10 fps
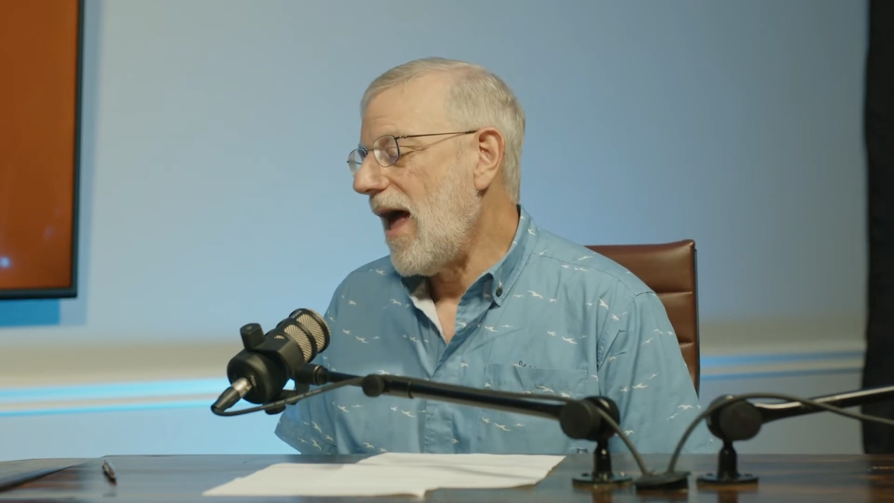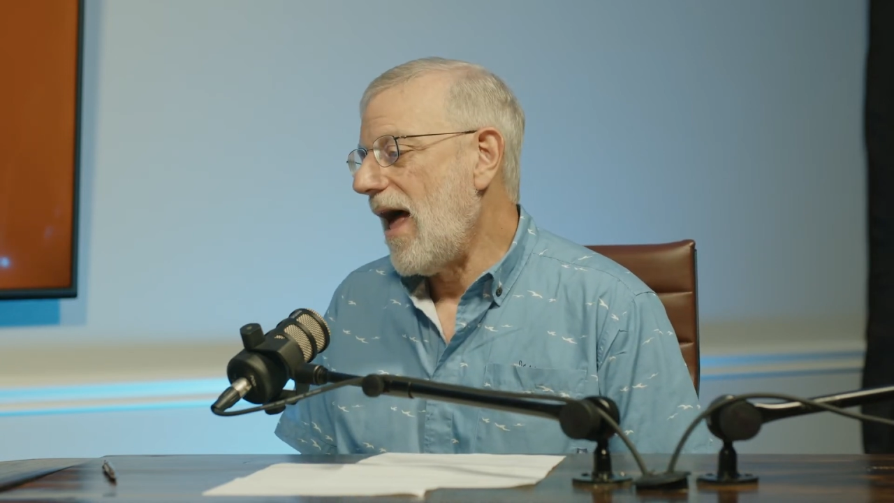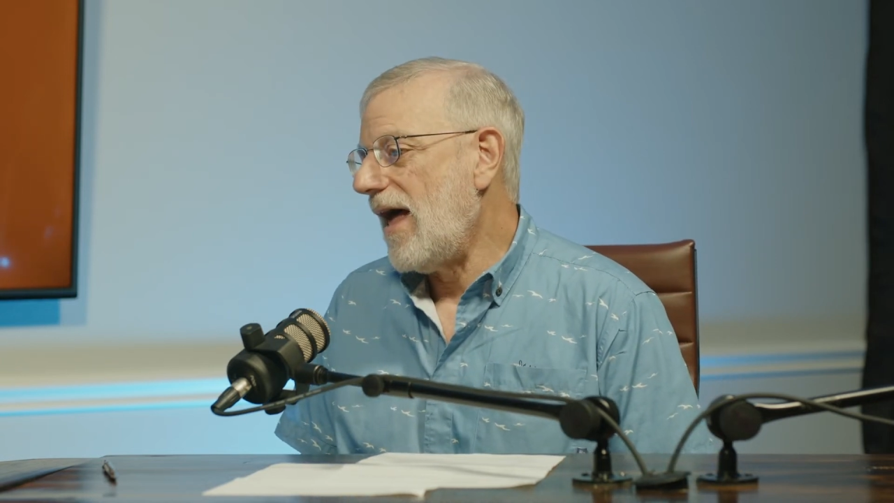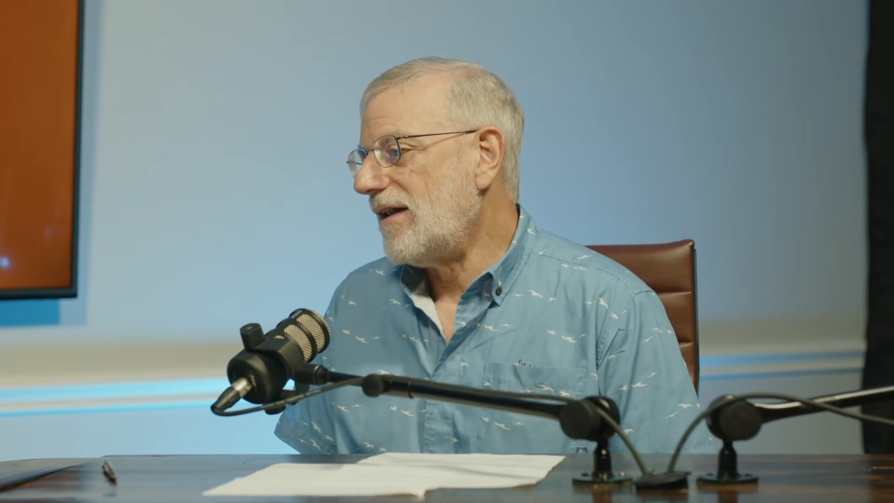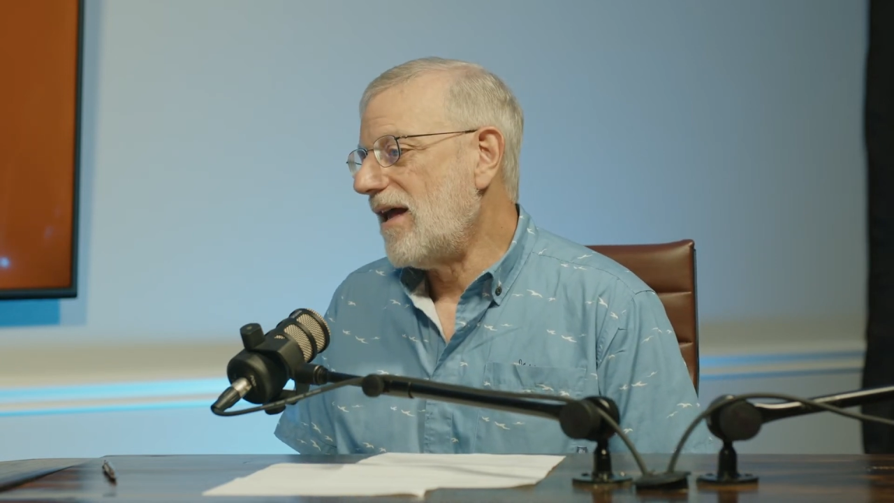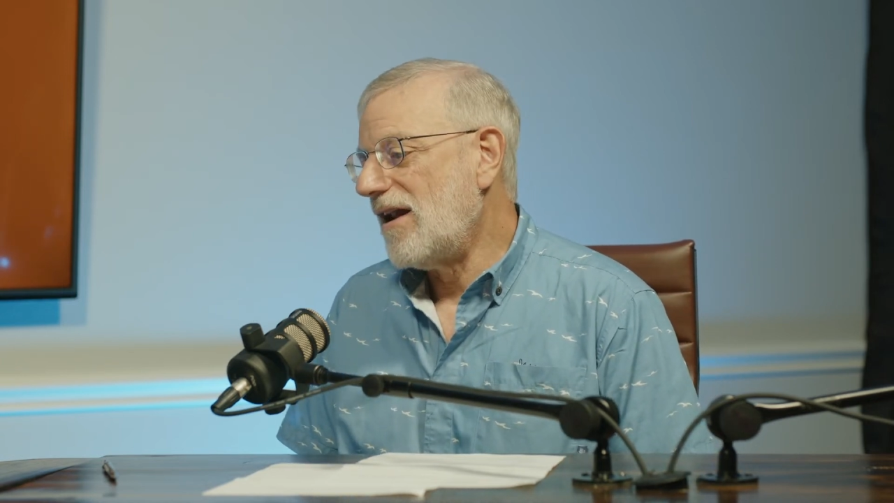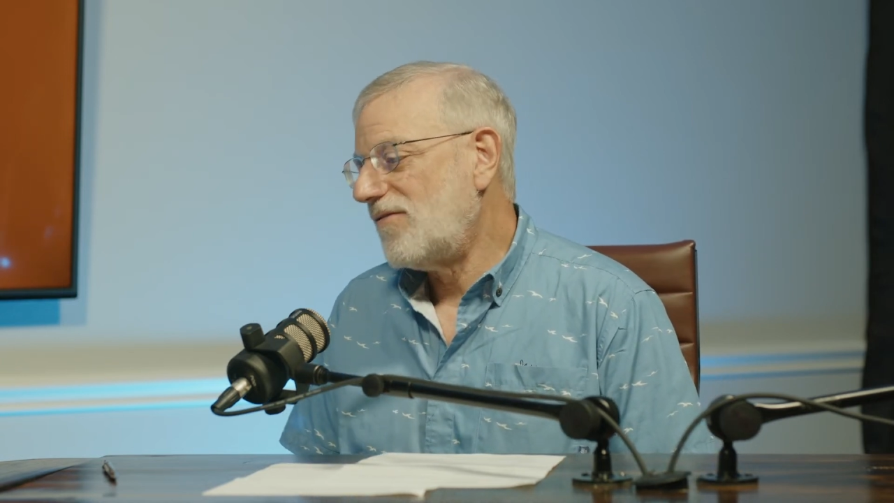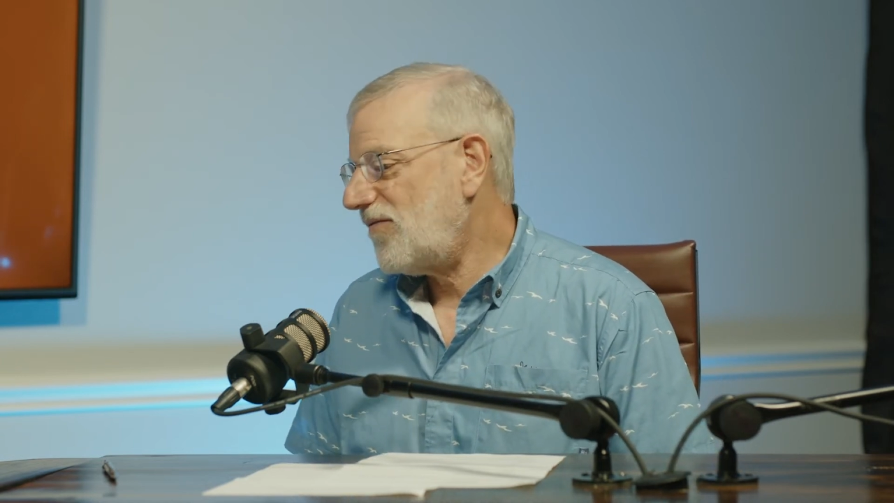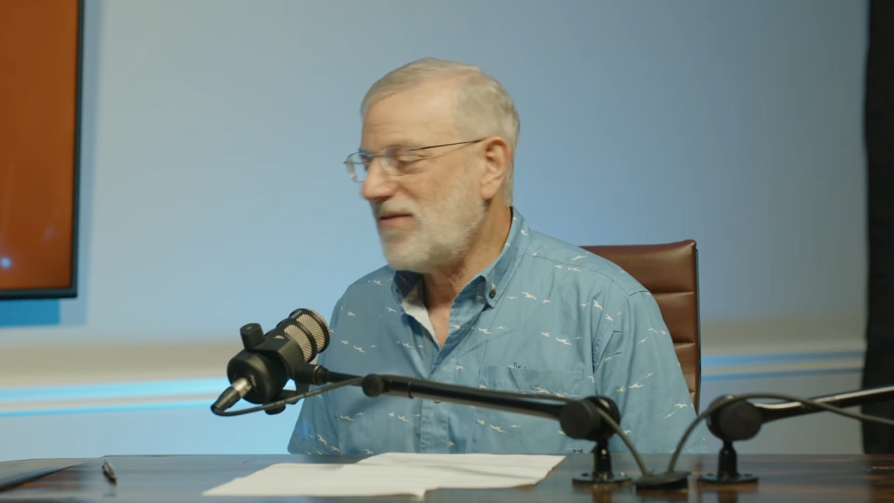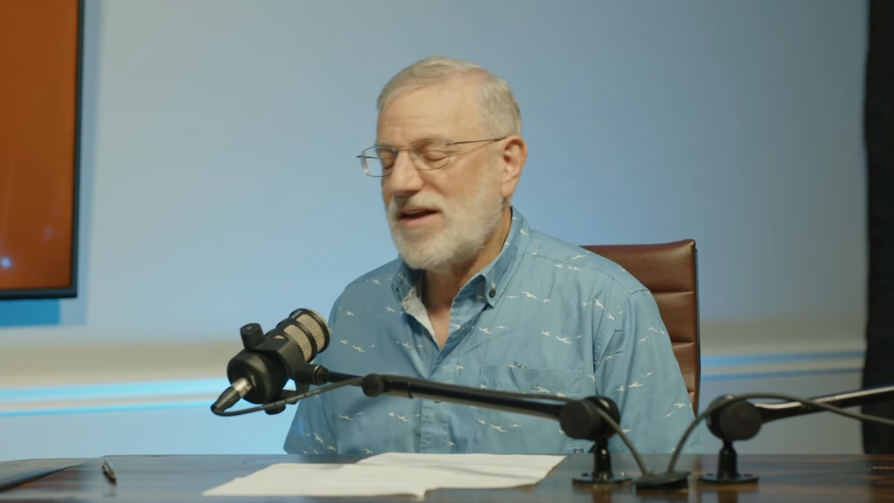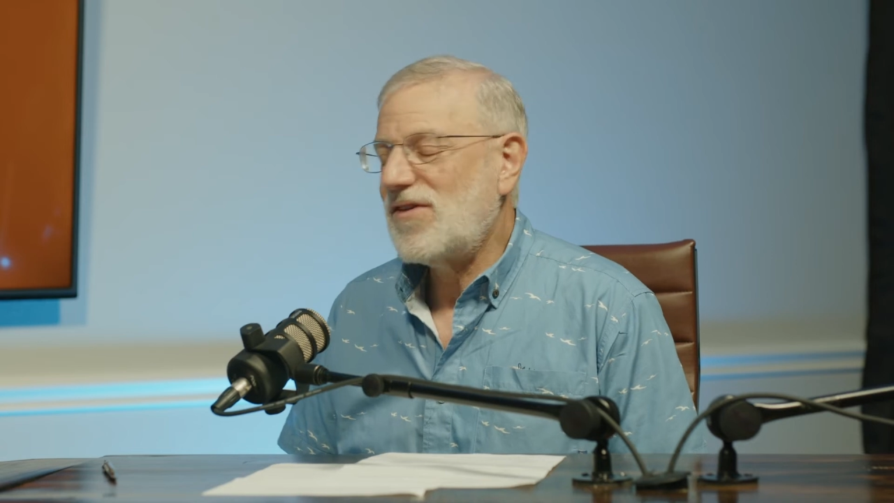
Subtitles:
if